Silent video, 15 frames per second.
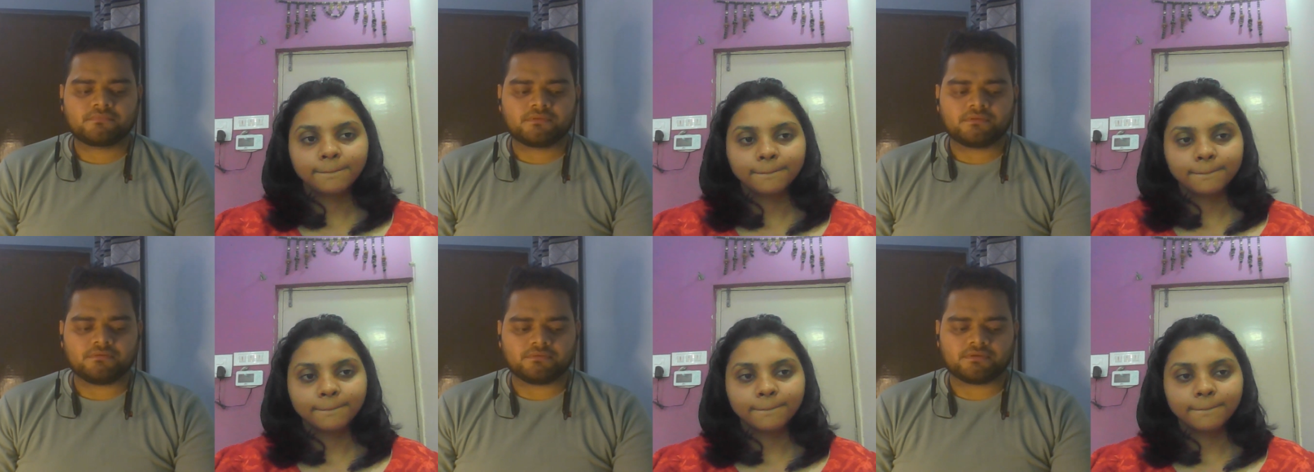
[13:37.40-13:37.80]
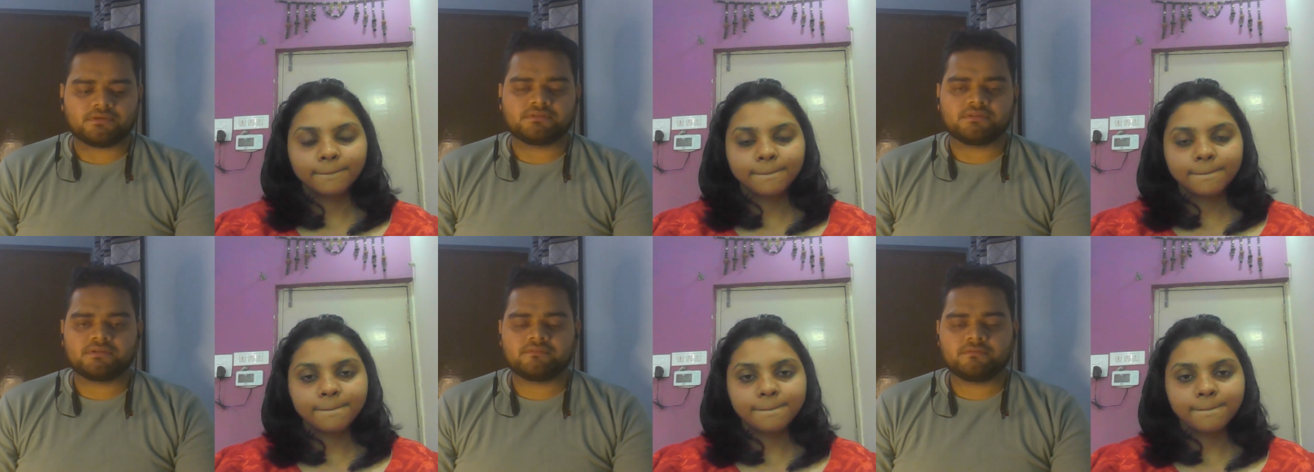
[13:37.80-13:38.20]
Speaker 1: Okay,
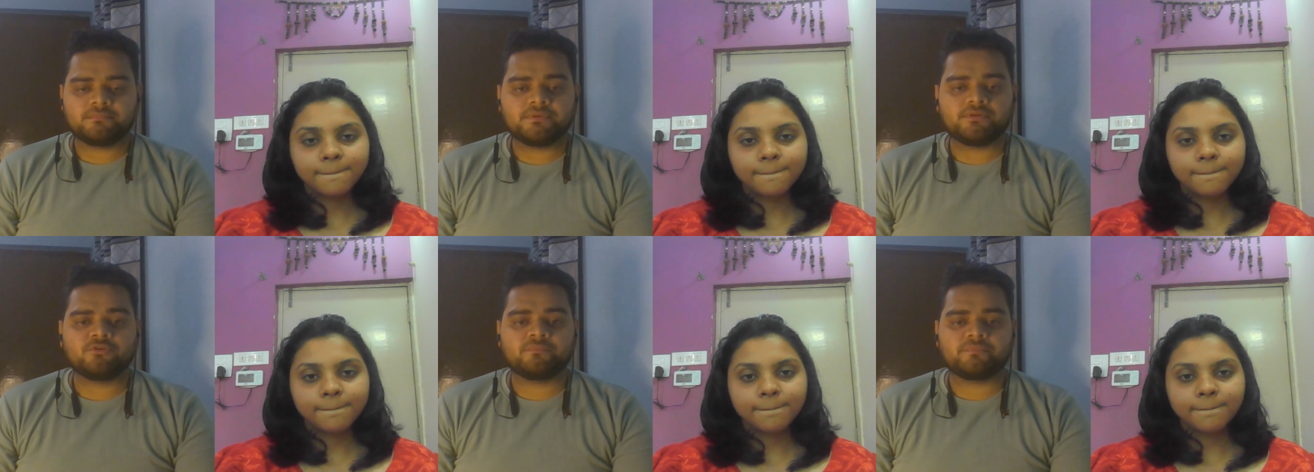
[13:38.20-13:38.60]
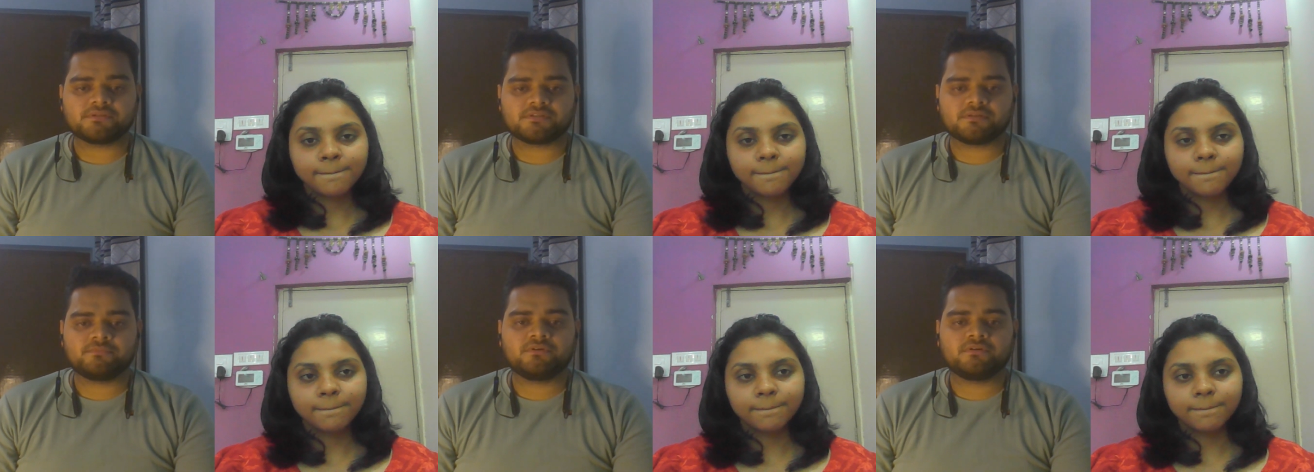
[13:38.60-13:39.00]
there will be no
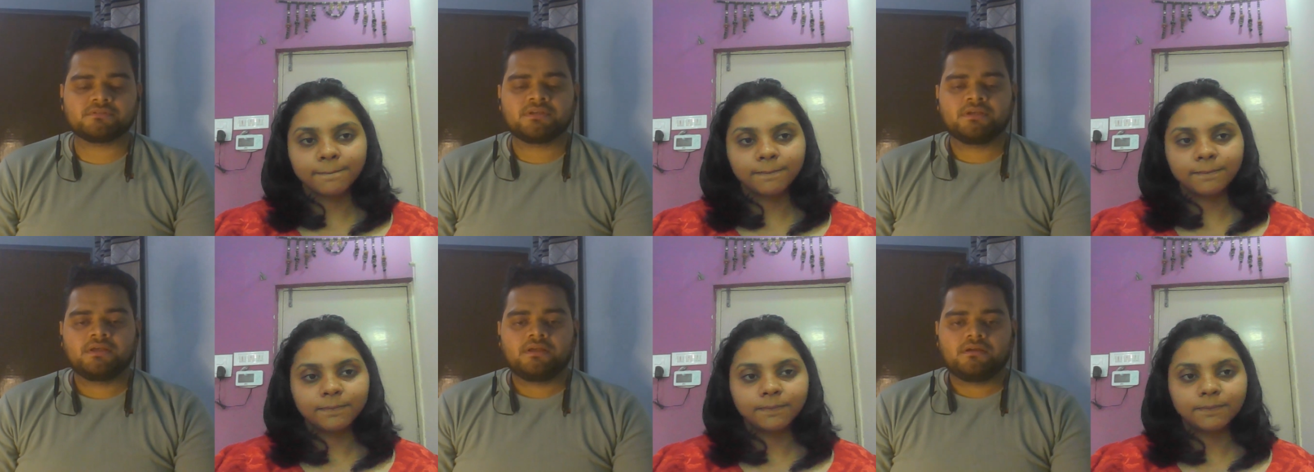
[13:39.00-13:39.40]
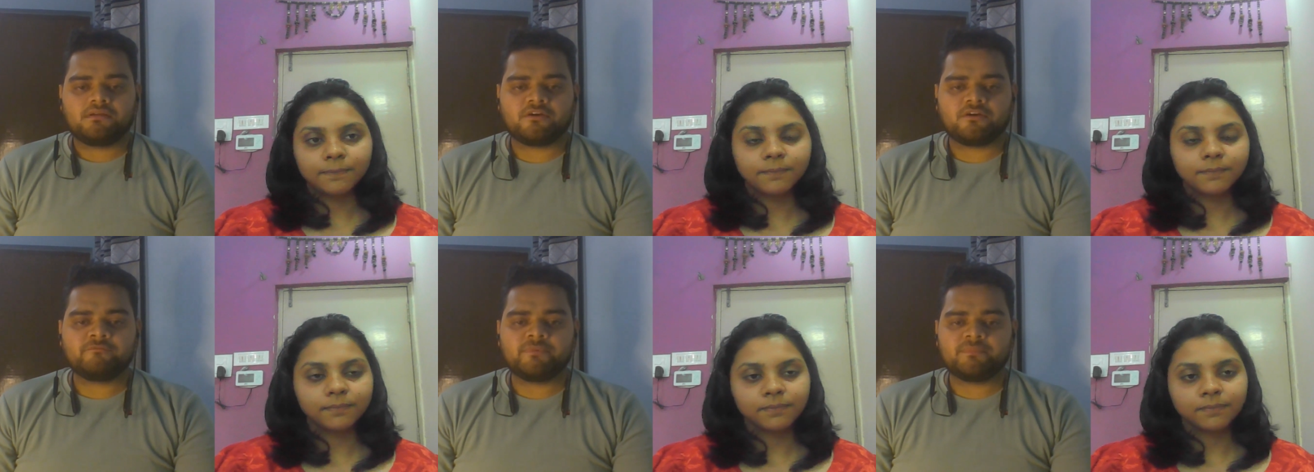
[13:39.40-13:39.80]
pressure because a
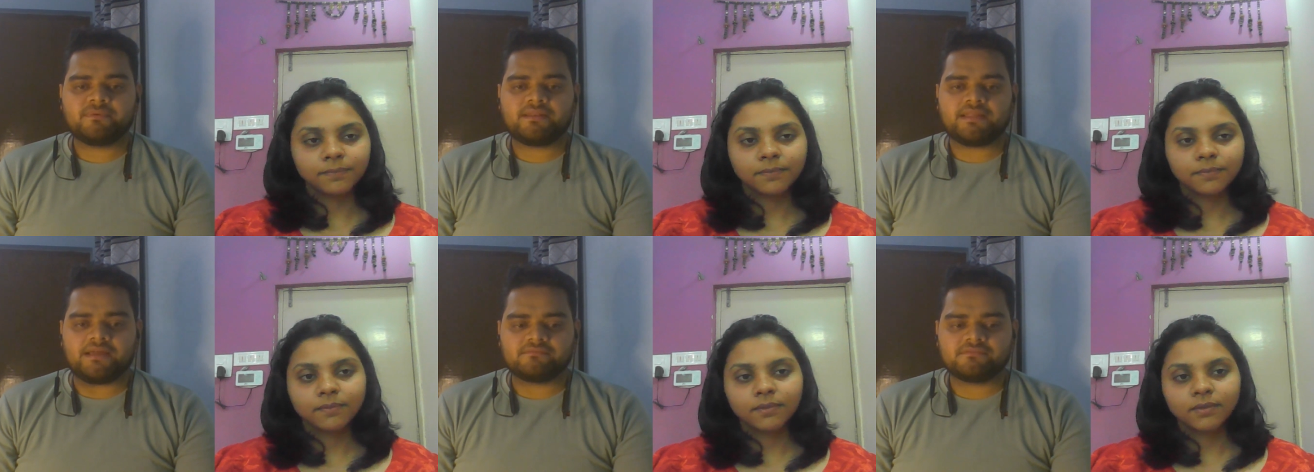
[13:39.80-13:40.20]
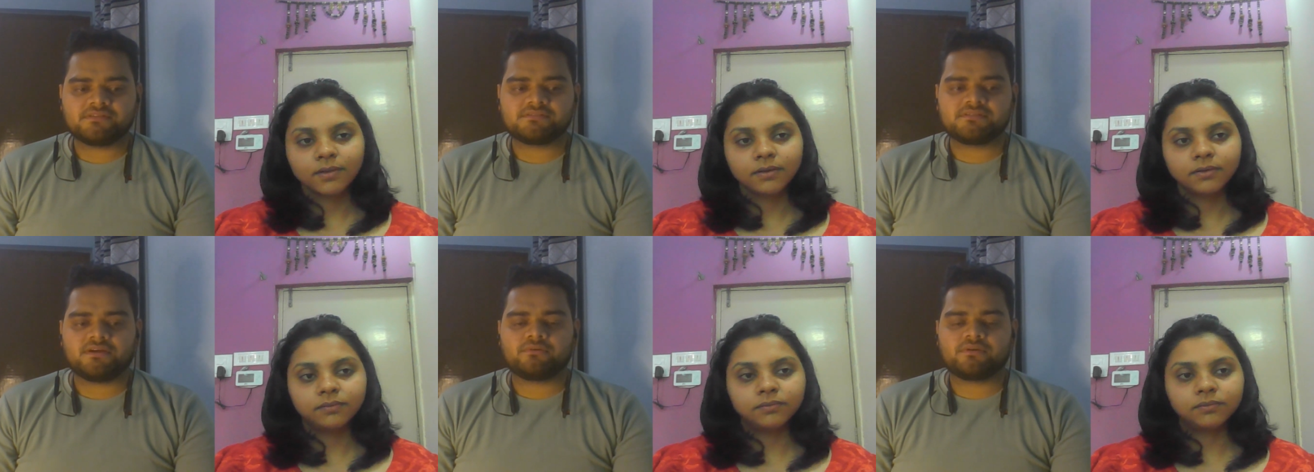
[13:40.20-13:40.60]
lot of people have
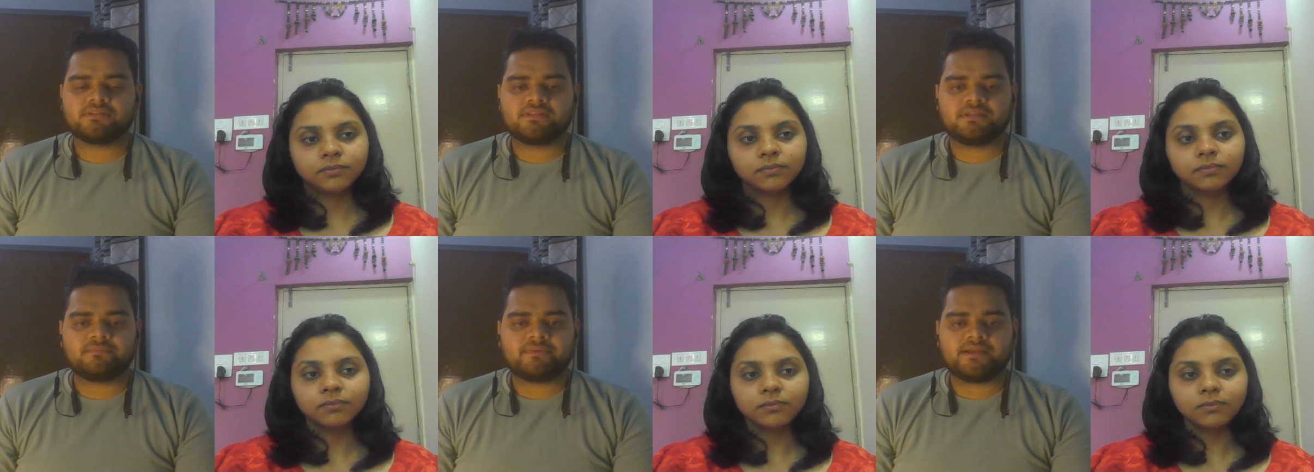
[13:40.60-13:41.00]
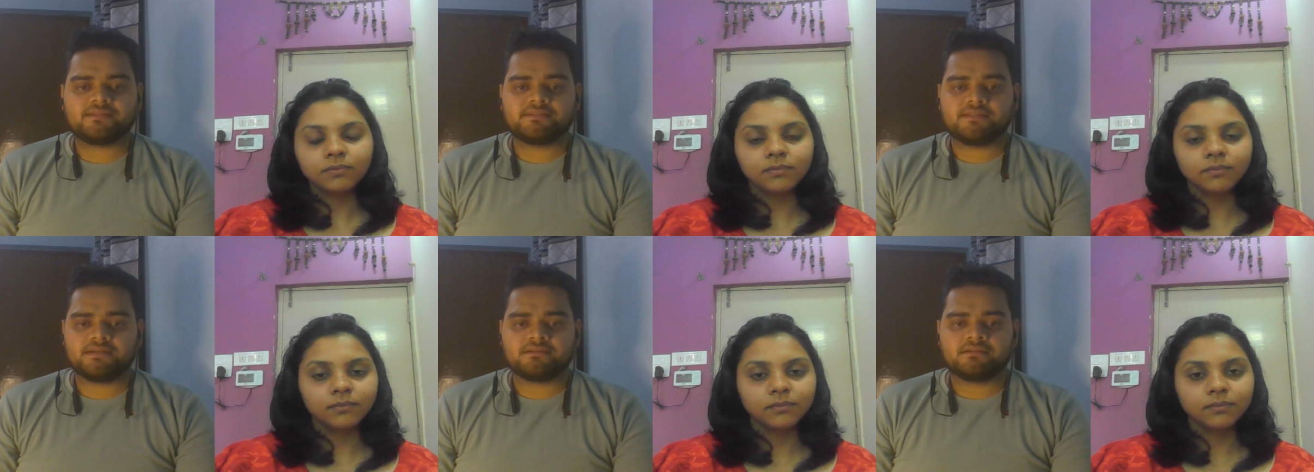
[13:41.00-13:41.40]
this doubt in their mind
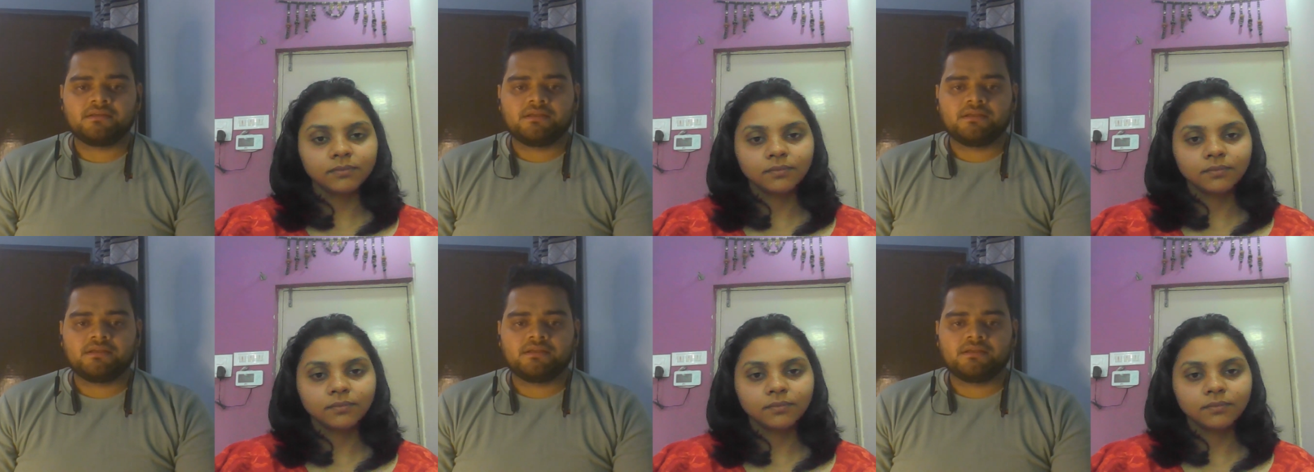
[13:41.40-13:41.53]
that